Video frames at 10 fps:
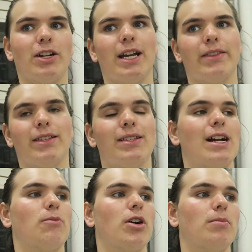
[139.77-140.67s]
okay, this is
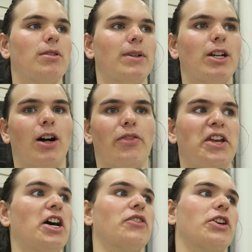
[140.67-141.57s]
our problem and not
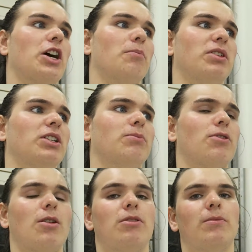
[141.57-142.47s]
the other company's
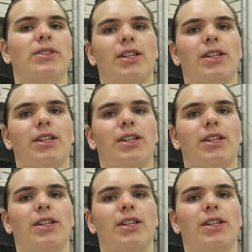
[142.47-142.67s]
problem.